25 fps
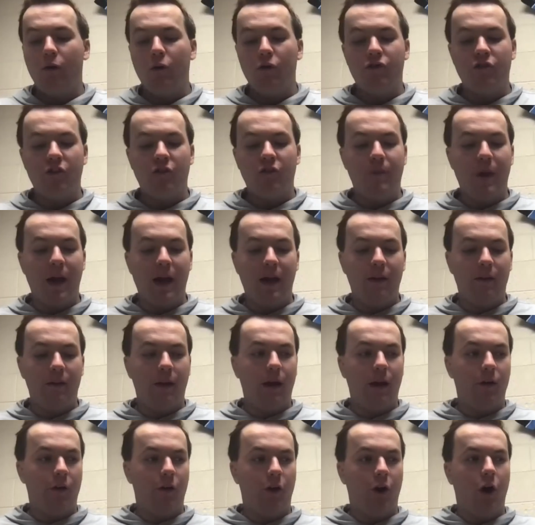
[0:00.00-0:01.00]
just
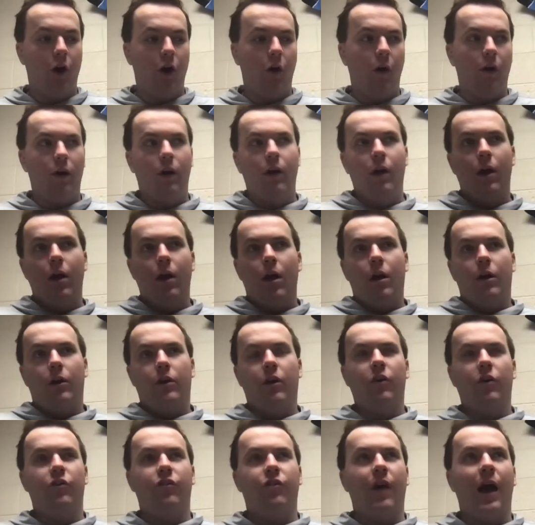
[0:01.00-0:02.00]

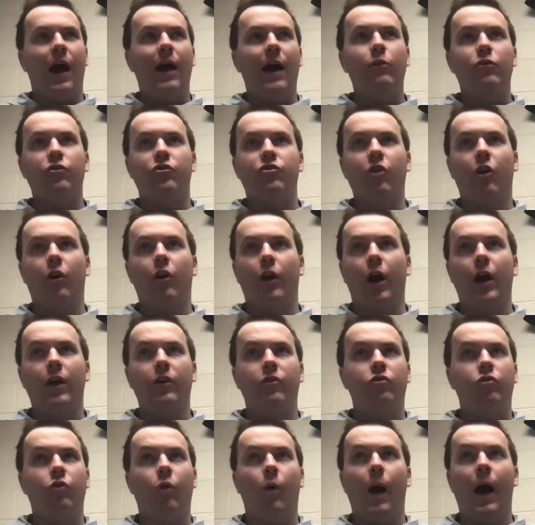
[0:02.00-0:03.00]
because I was still in high
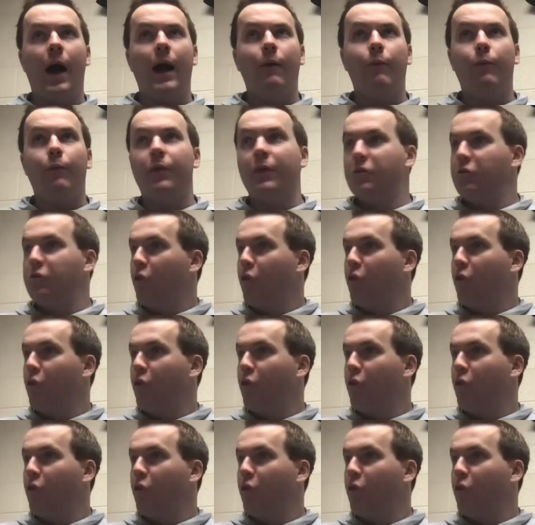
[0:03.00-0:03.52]
school. I didn't